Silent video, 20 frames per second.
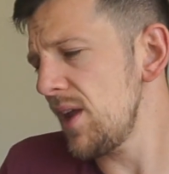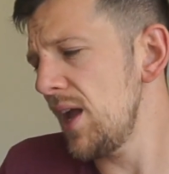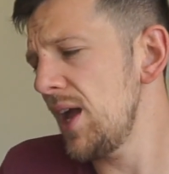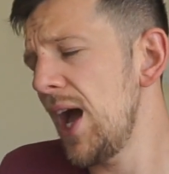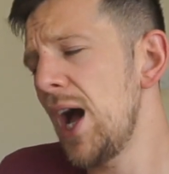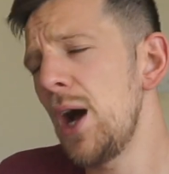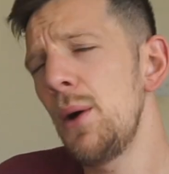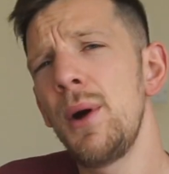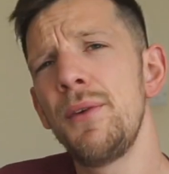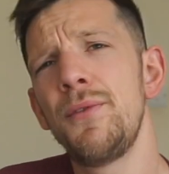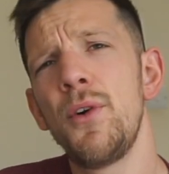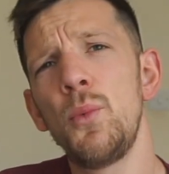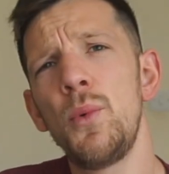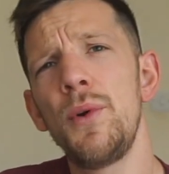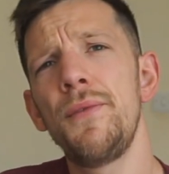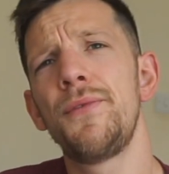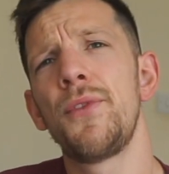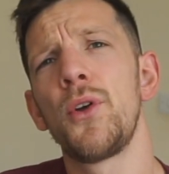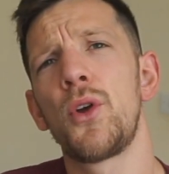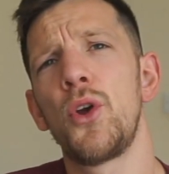However,
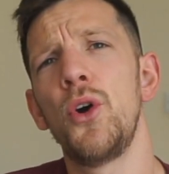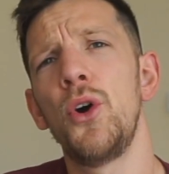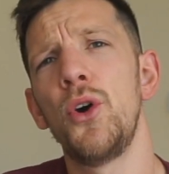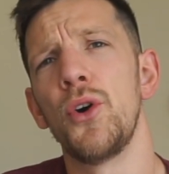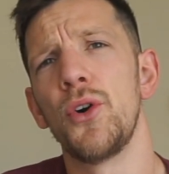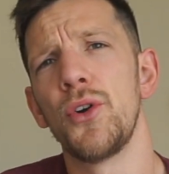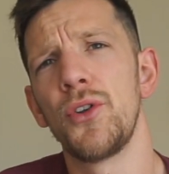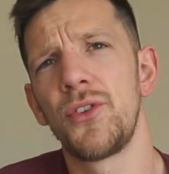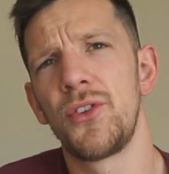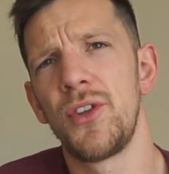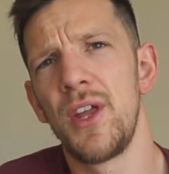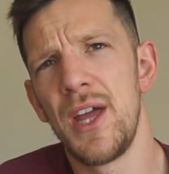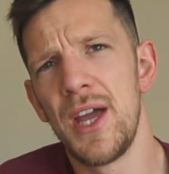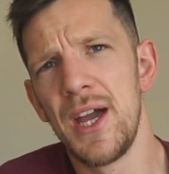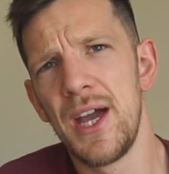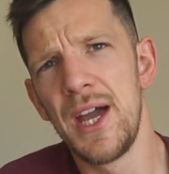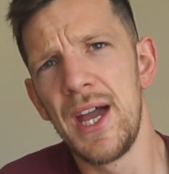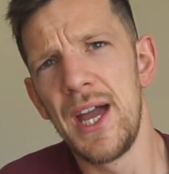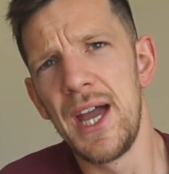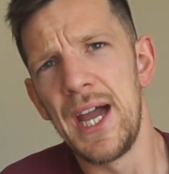with the cuts,
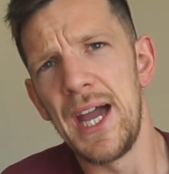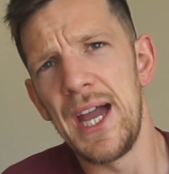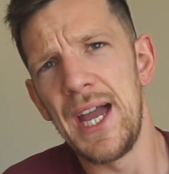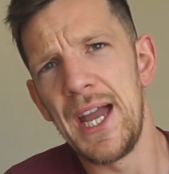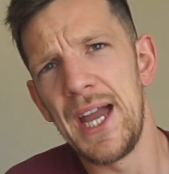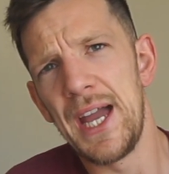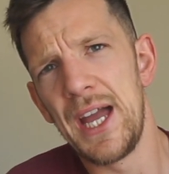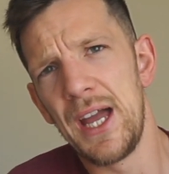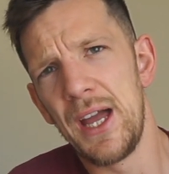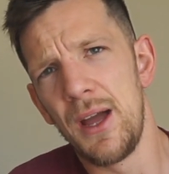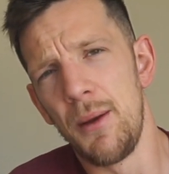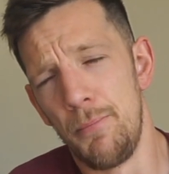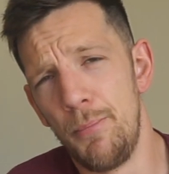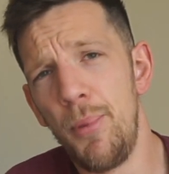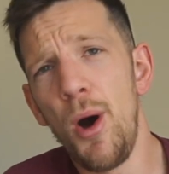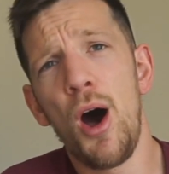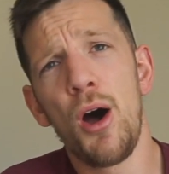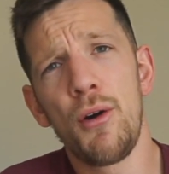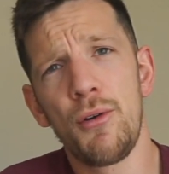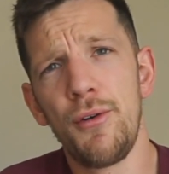
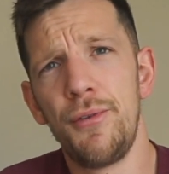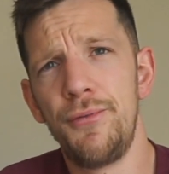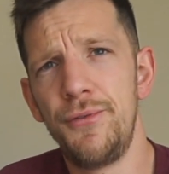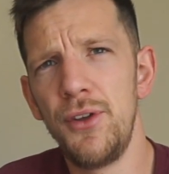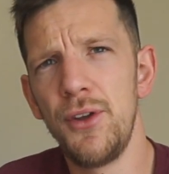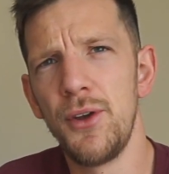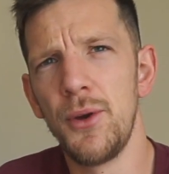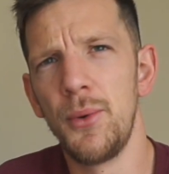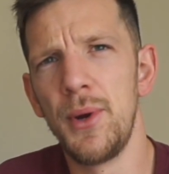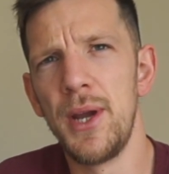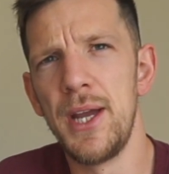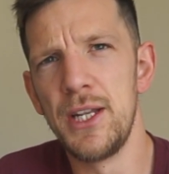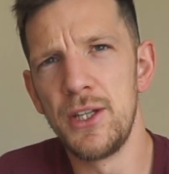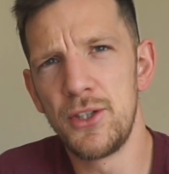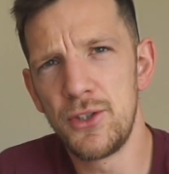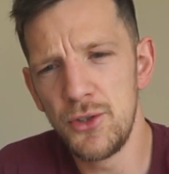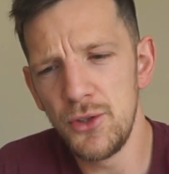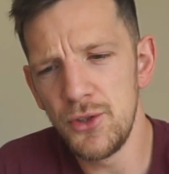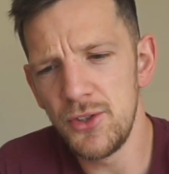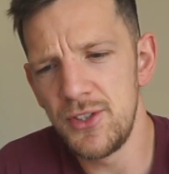bar a few,
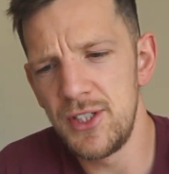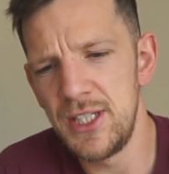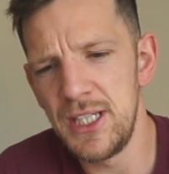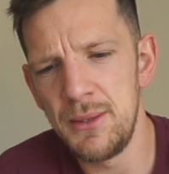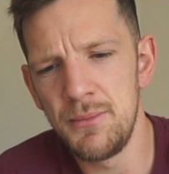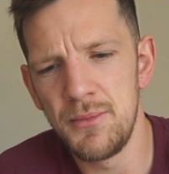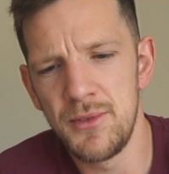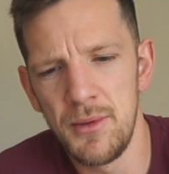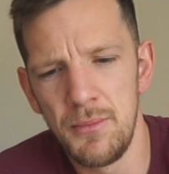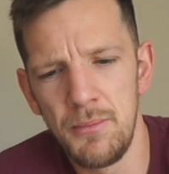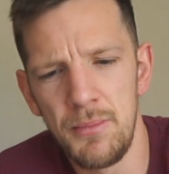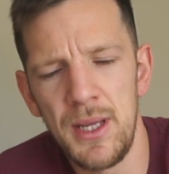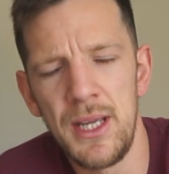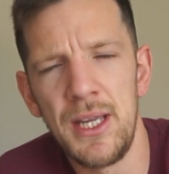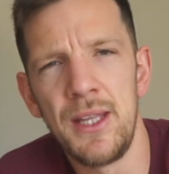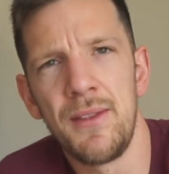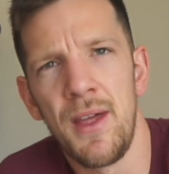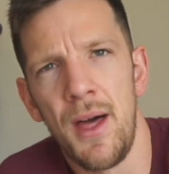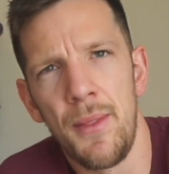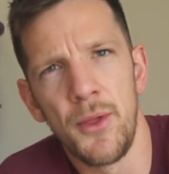it does seem to
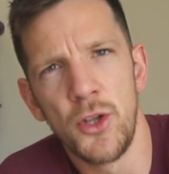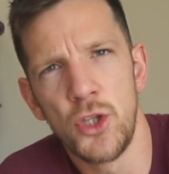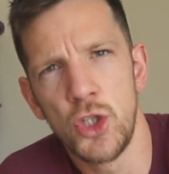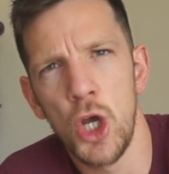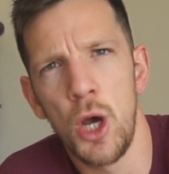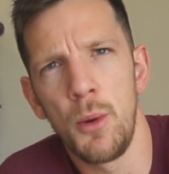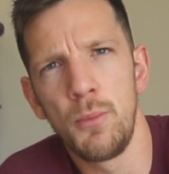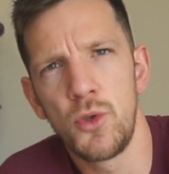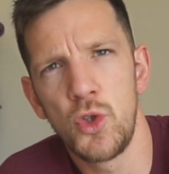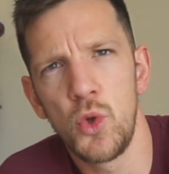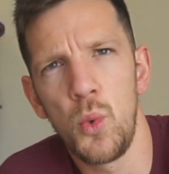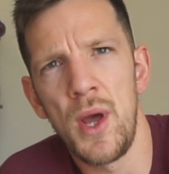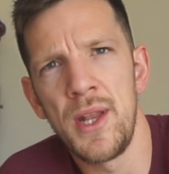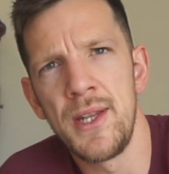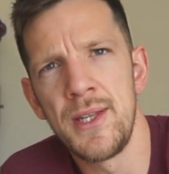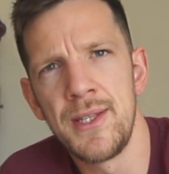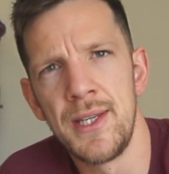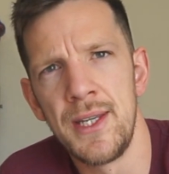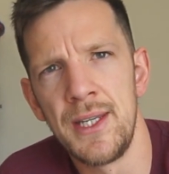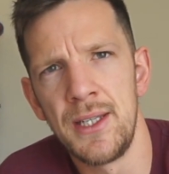be that the top
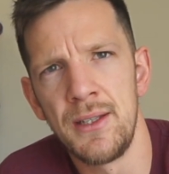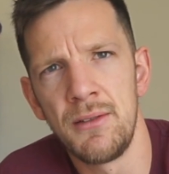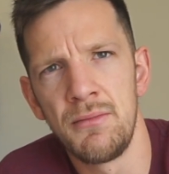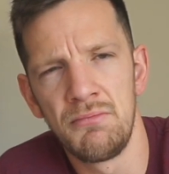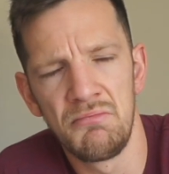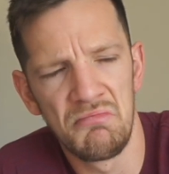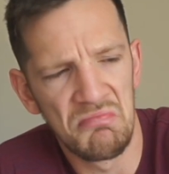20